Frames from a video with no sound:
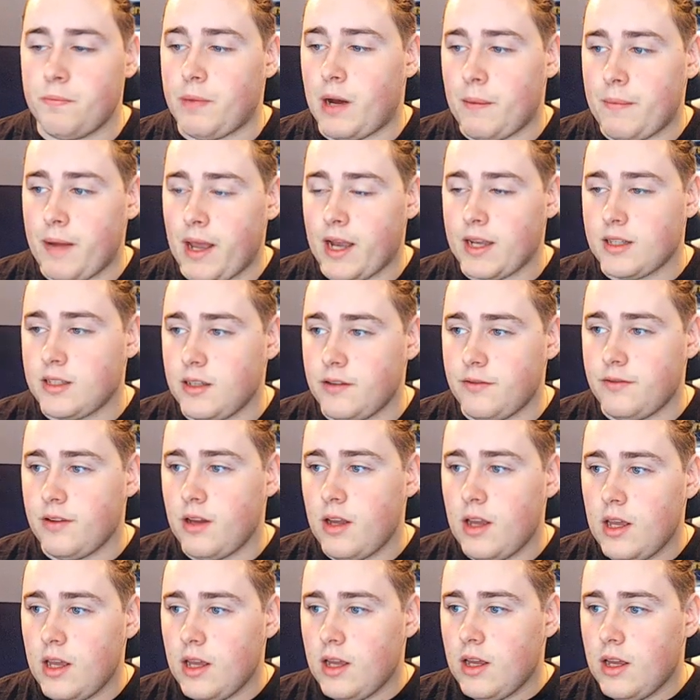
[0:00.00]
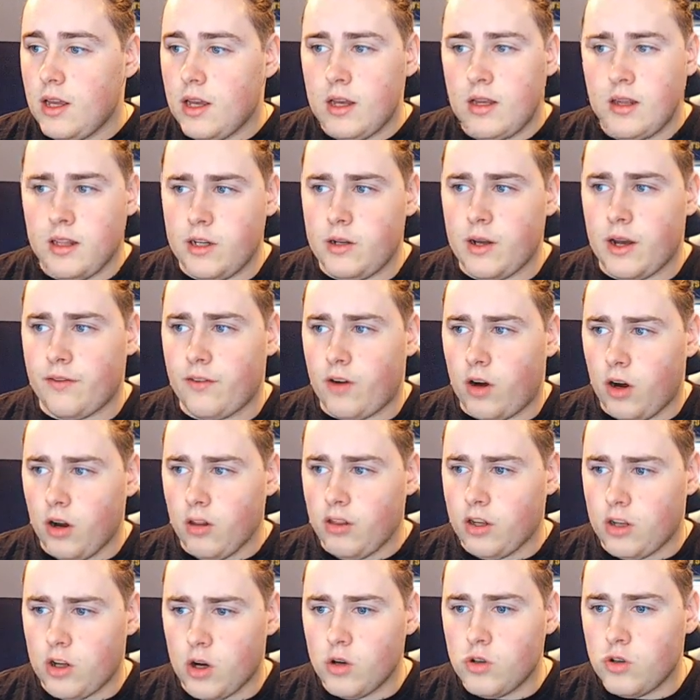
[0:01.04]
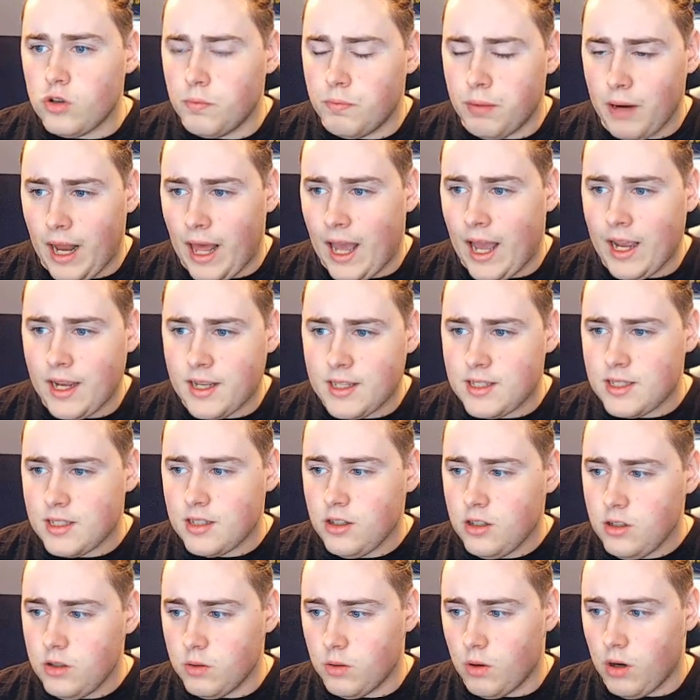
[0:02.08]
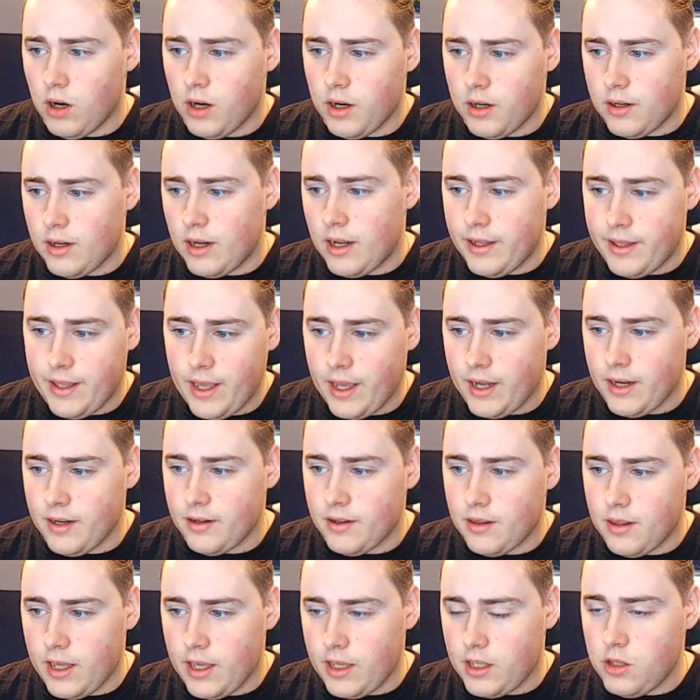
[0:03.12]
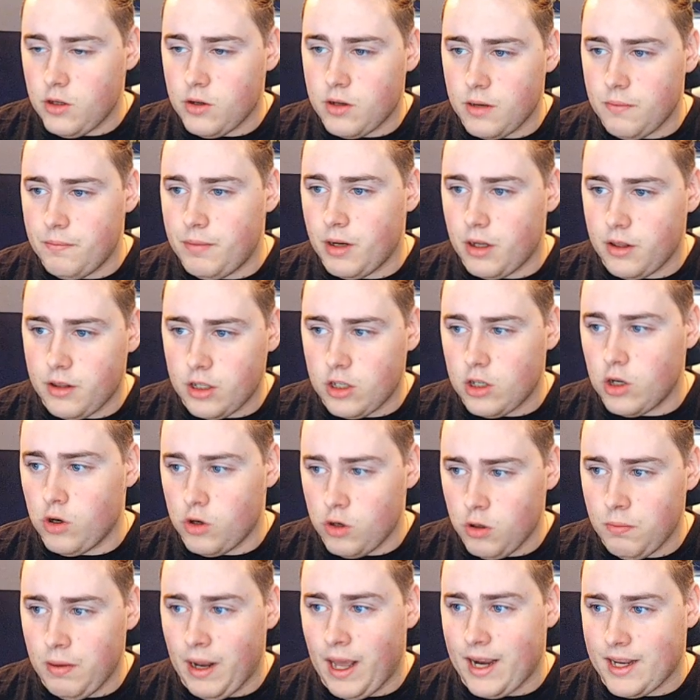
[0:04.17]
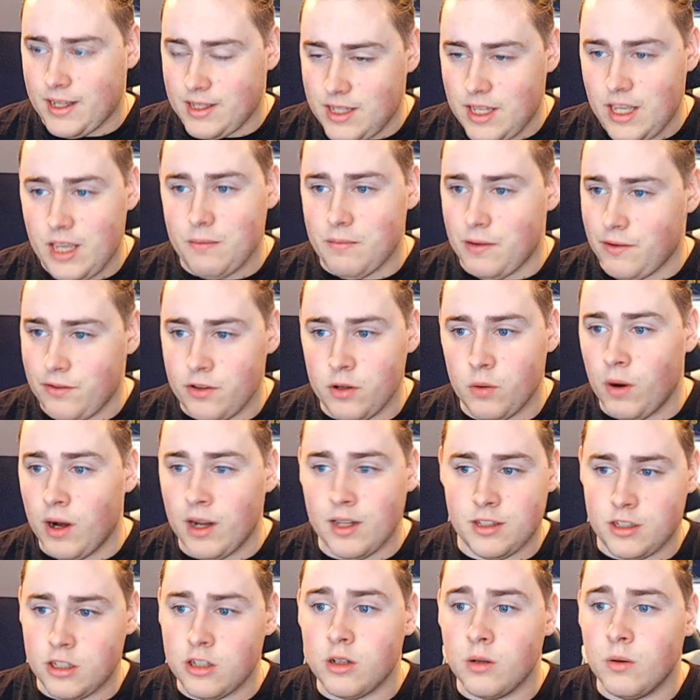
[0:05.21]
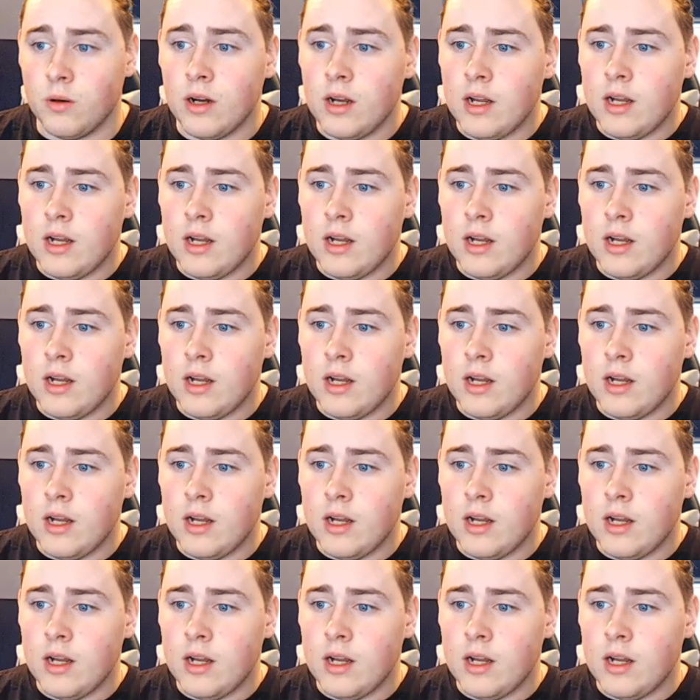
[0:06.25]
Bomb active. Then you have all the Goku Blacks, who are, again, like, you can build the Goku Black team if you want to.